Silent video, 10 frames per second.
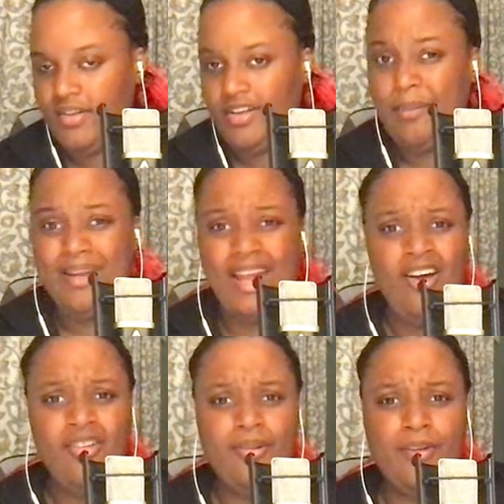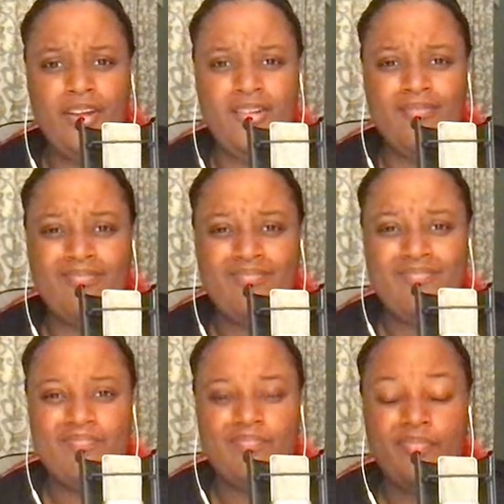lily,
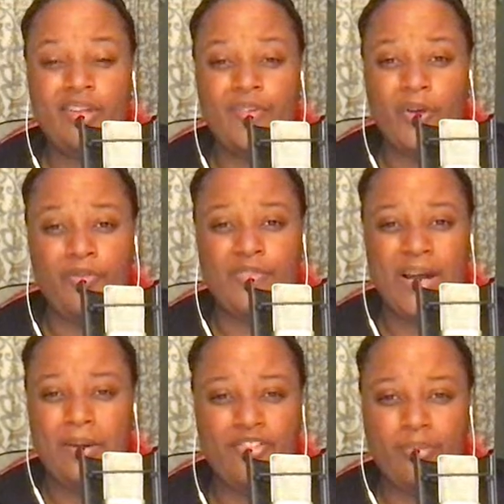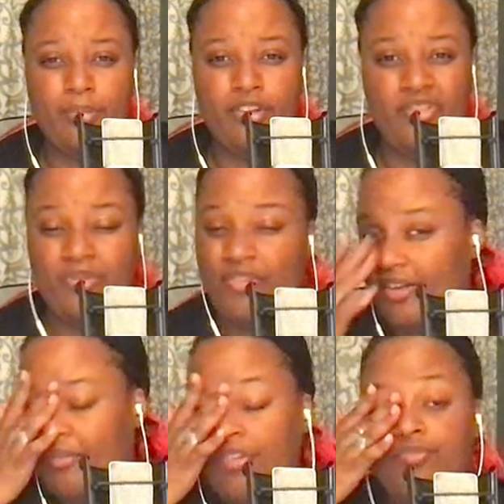if you go with flower symbolism,
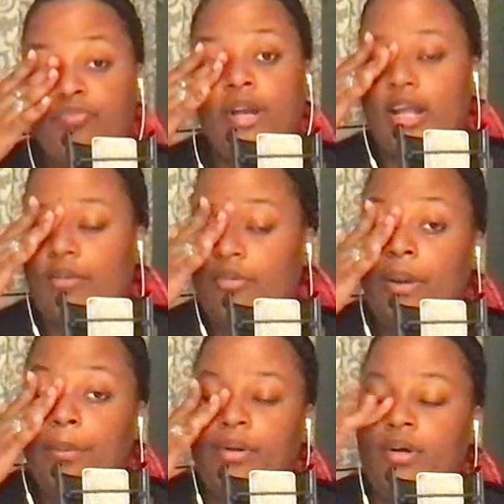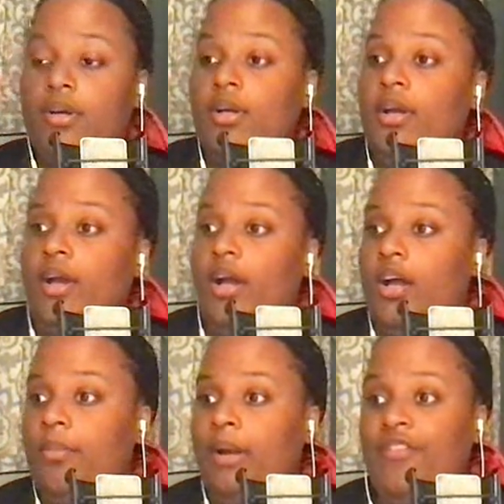at least from what I can remember,
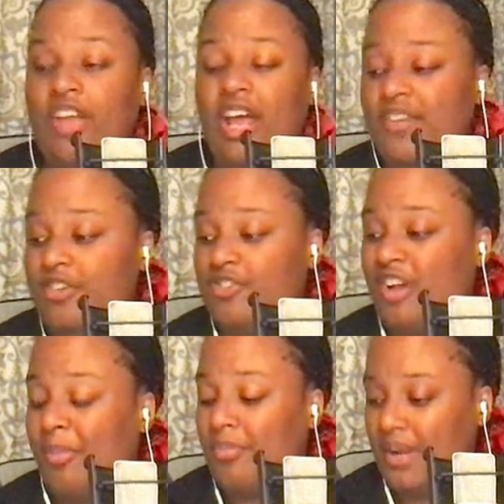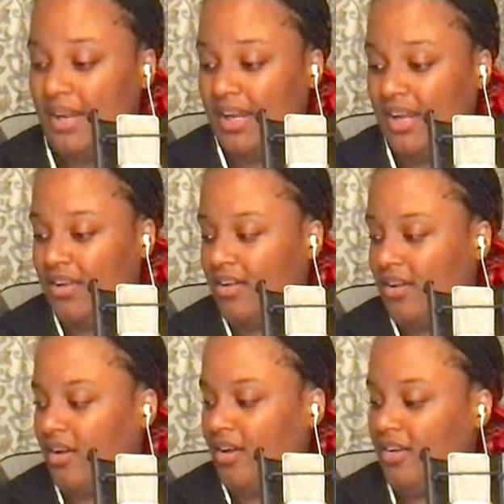it's kind of a double meaning.
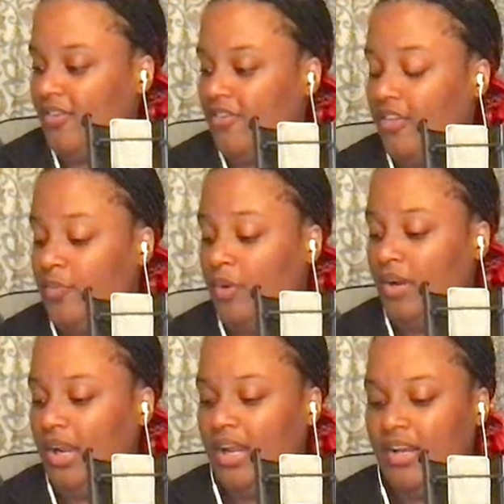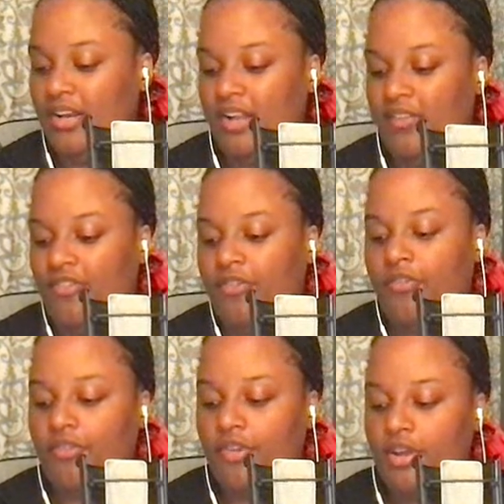Because on the one hand, it's